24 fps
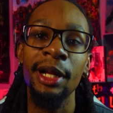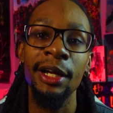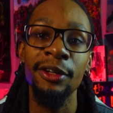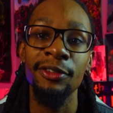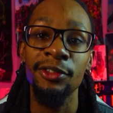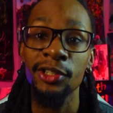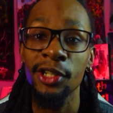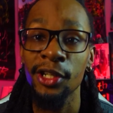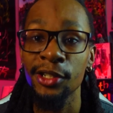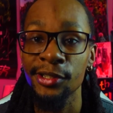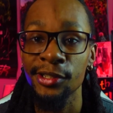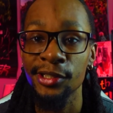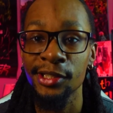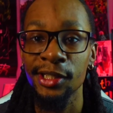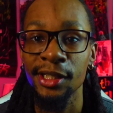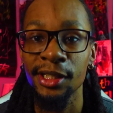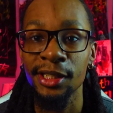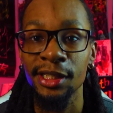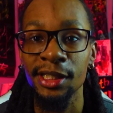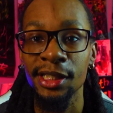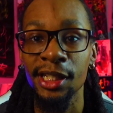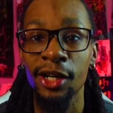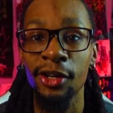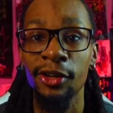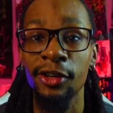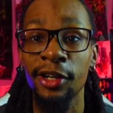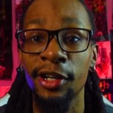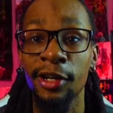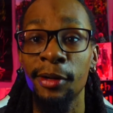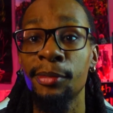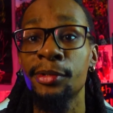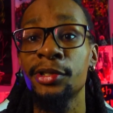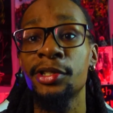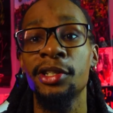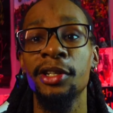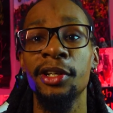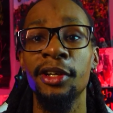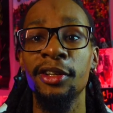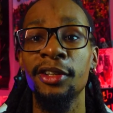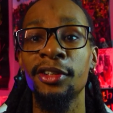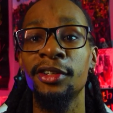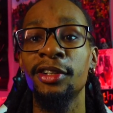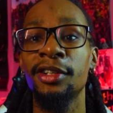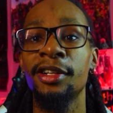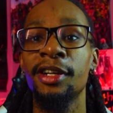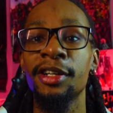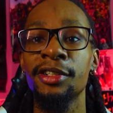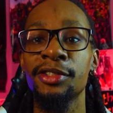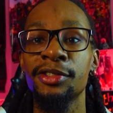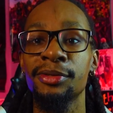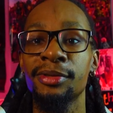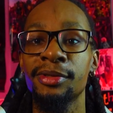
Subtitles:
have Chauncey send us out, and I'm gonna see y'all on the next